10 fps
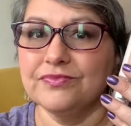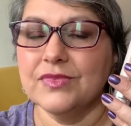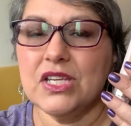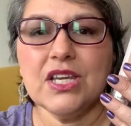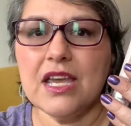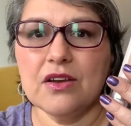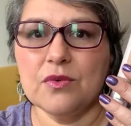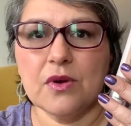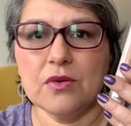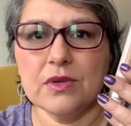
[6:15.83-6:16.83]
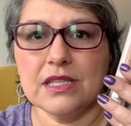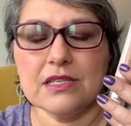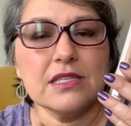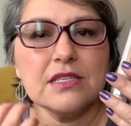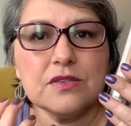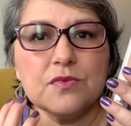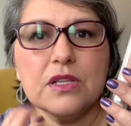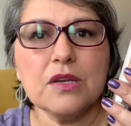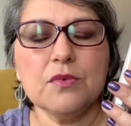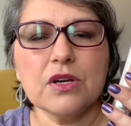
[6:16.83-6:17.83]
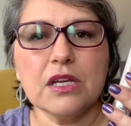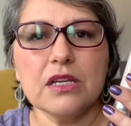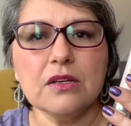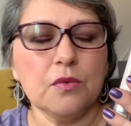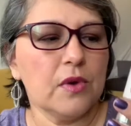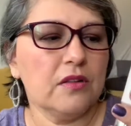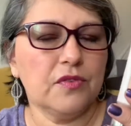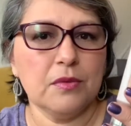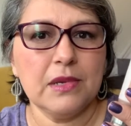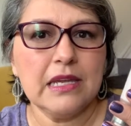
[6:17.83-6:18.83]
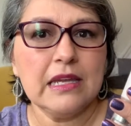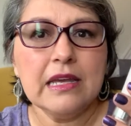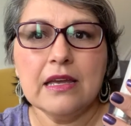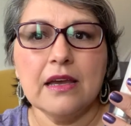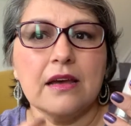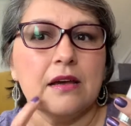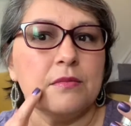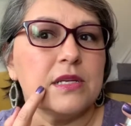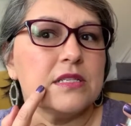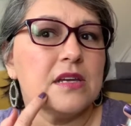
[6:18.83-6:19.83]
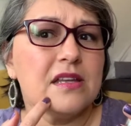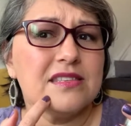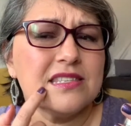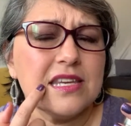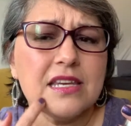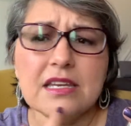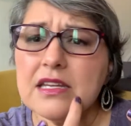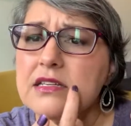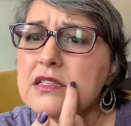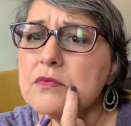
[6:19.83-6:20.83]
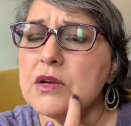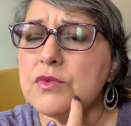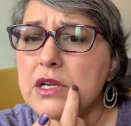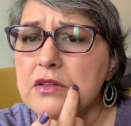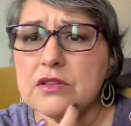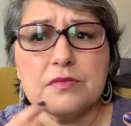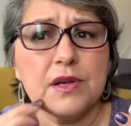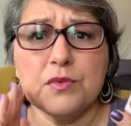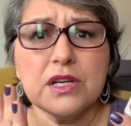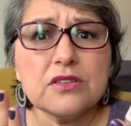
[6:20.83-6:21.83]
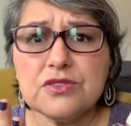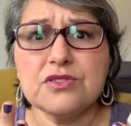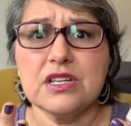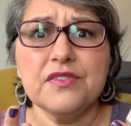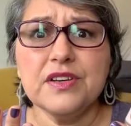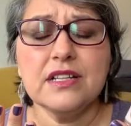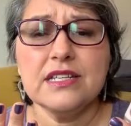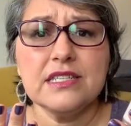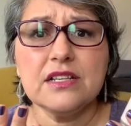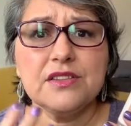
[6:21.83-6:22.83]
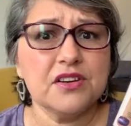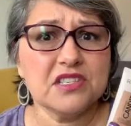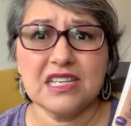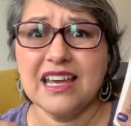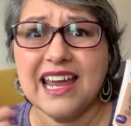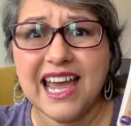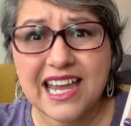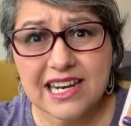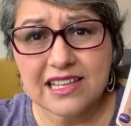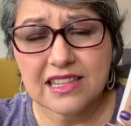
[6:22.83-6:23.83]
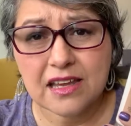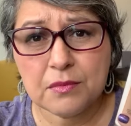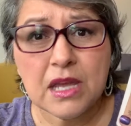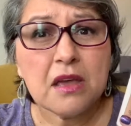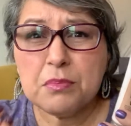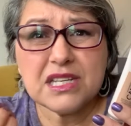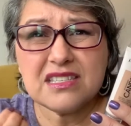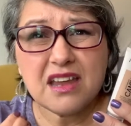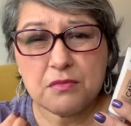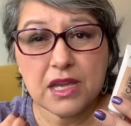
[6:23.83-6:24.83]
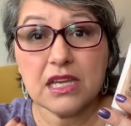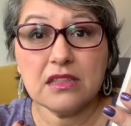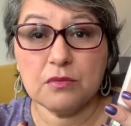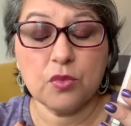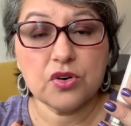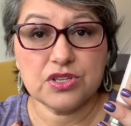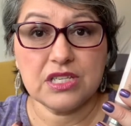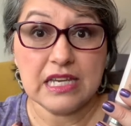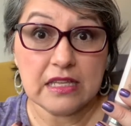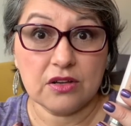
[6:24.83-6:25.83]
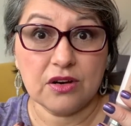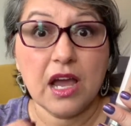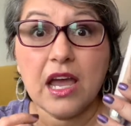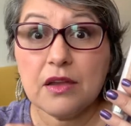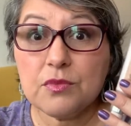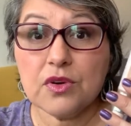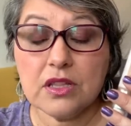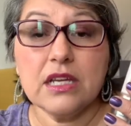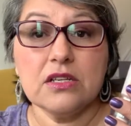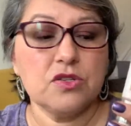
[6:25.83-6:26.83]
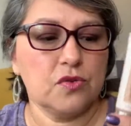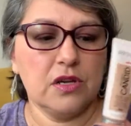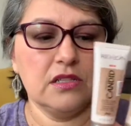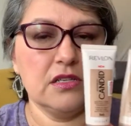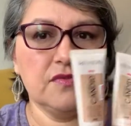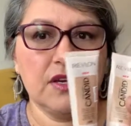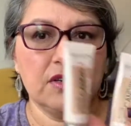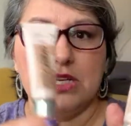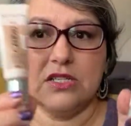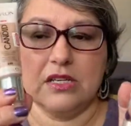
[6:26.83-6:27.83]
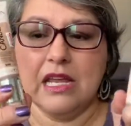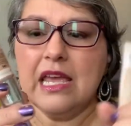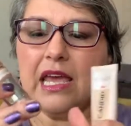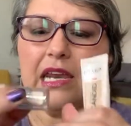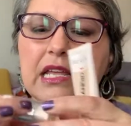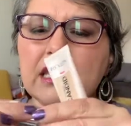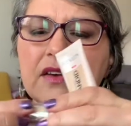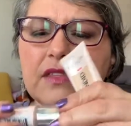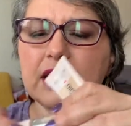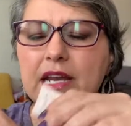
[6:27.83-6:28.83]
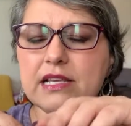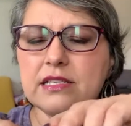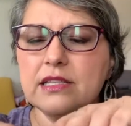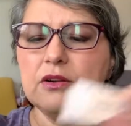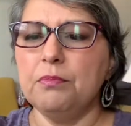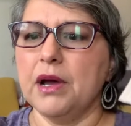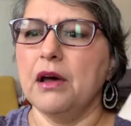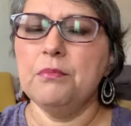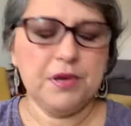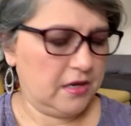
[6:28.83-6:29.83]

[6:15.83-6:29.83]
you can't go wrong with this. This is really working well for me. It's not sinking into my wrinkles. My wrinkles are definitely still there. It's not hiding them, but it's not making them worse either. I'm really enjoying this foundation. And I love that it has a little pump.